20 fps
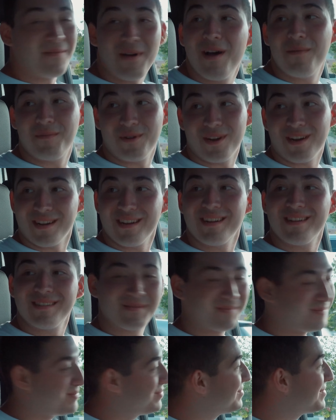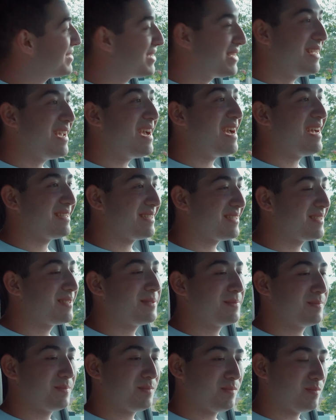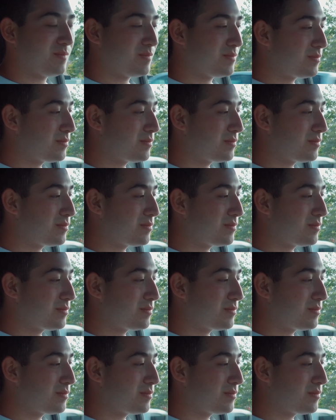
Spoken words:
Hummer H2 was the first thing you thought of,